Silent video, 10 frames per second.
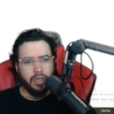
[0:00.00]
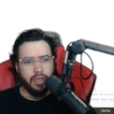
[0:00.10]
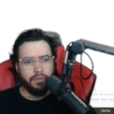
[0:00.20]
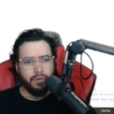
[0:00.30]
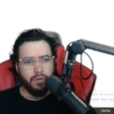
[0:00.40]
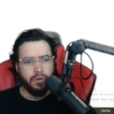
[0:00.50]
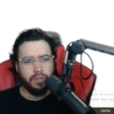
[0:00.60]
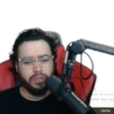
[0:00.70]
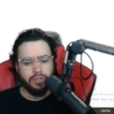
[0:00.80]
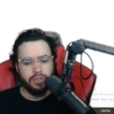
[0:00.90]
of
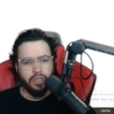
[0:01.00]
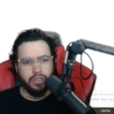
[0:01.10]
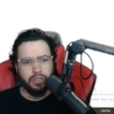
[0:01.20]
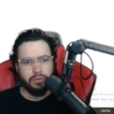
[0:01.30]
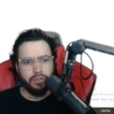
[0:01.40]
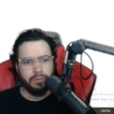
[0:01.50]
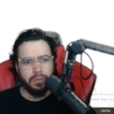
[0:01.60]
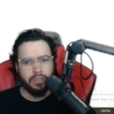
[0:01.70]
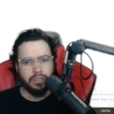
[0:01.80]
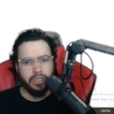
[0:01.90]
course, and then you would just
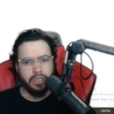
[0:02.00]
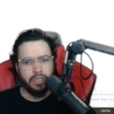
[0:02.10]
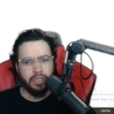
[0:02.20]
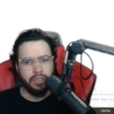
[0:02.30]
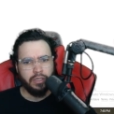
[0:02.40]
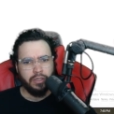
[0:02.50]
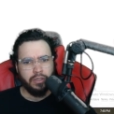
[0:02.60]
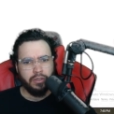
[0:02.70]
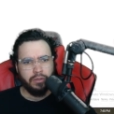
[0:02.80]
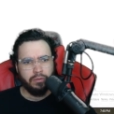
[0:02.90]
paste that in,
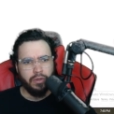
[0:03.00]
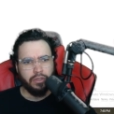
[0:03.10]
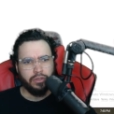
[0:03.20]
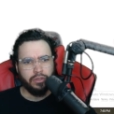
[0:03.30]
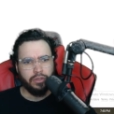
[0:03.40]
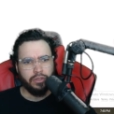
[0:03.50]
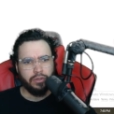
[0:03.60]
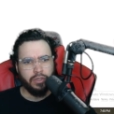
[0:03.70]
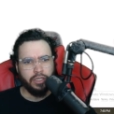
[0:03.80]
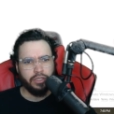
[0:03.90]
register
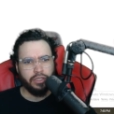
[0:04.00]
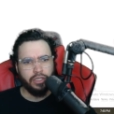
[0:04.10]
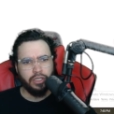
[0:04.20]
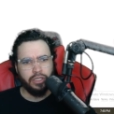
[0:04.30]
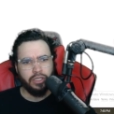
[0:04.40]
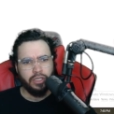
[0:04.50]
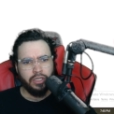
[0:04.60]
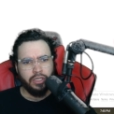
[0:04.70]
integration.